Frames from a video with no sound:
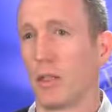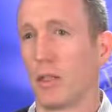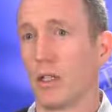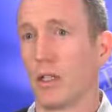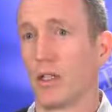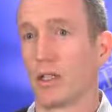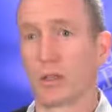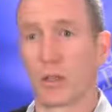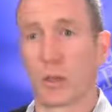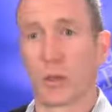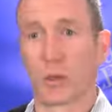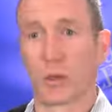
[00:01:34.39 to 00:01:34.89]

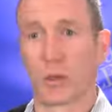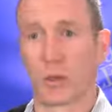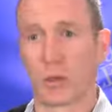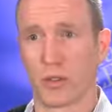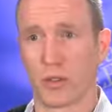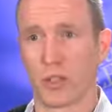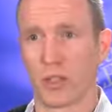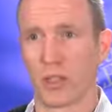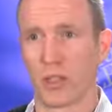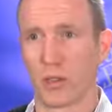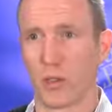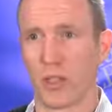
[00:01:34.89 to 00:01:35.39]
in social
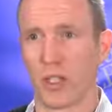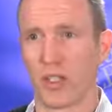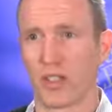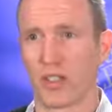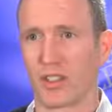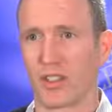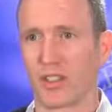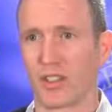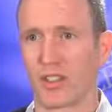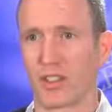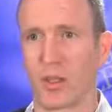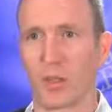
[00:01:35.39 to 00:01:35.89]

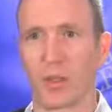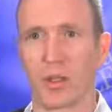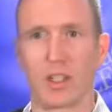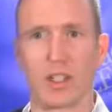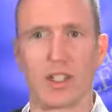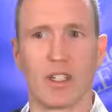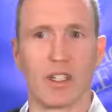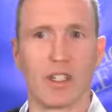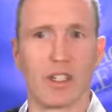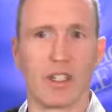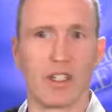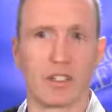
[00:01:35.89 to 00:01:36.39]
situations, so it
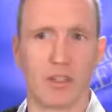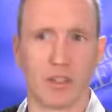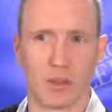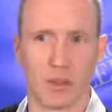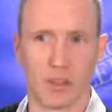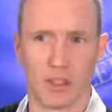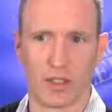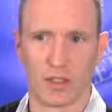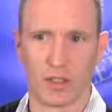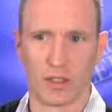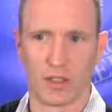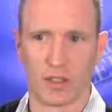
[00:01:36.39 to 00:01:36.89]
can ease
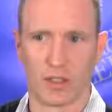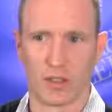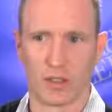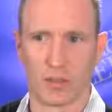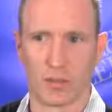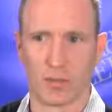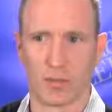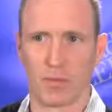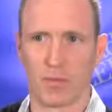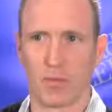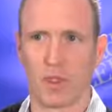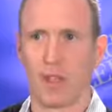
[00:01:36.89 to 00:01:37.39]

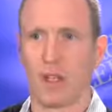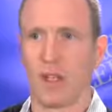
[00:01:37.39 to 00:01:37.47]
criticism.